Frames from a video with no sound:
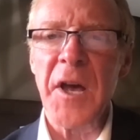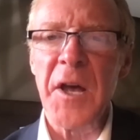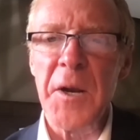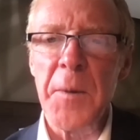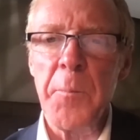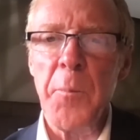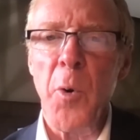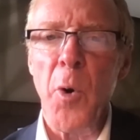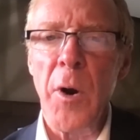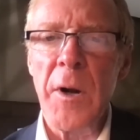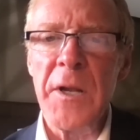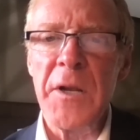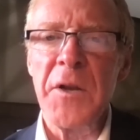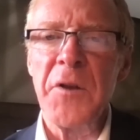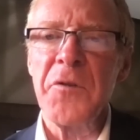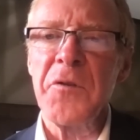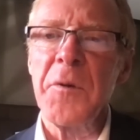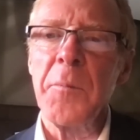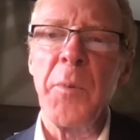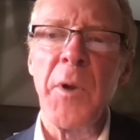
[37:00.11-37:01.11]
and appointed
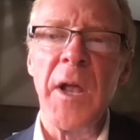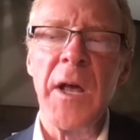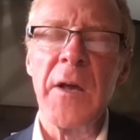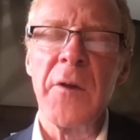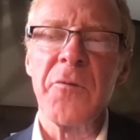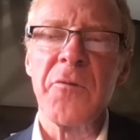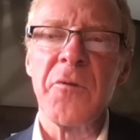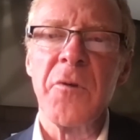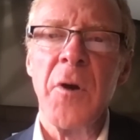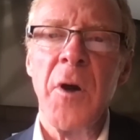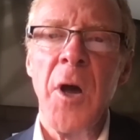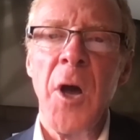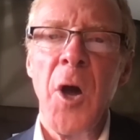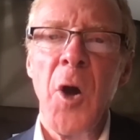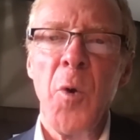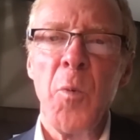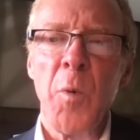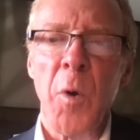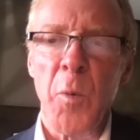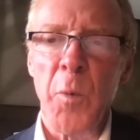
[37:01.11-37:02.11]
us a place
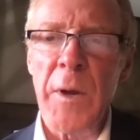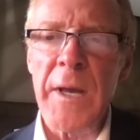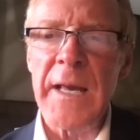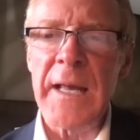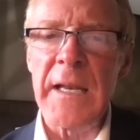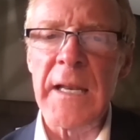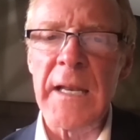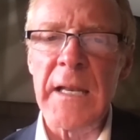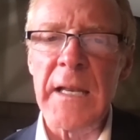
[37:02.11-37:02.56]
where we can